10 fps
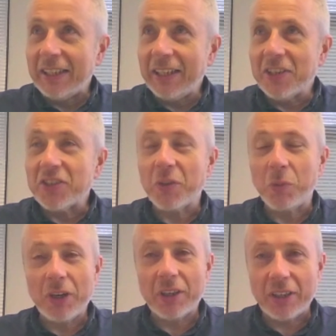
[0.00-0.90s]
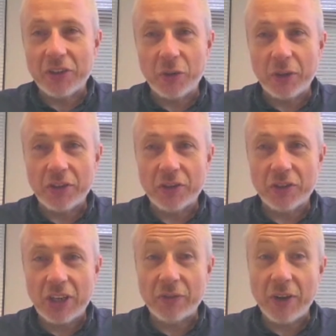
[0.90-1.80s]
So the work I do is
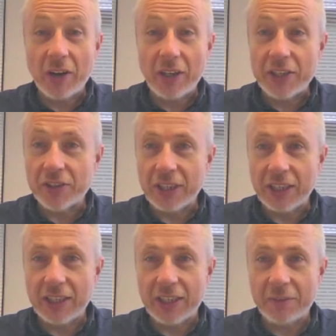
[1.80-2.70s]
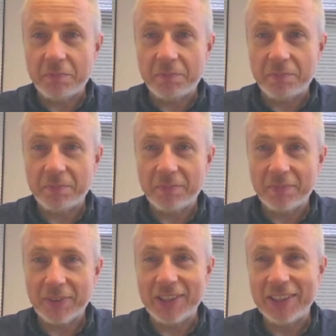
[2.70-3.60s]
varied.
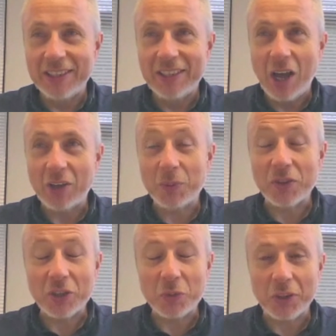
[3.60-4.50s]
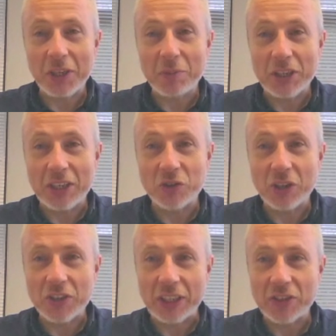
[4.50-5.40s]
I suppose that's what keeps it
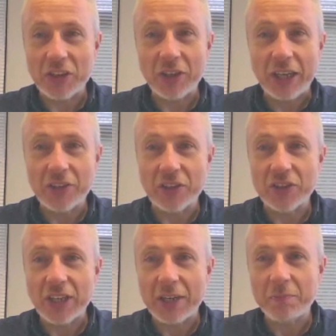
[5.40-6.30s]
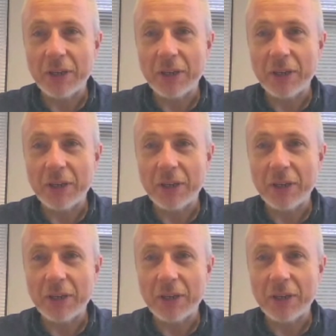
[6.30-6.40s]
interesting, is no day is the same.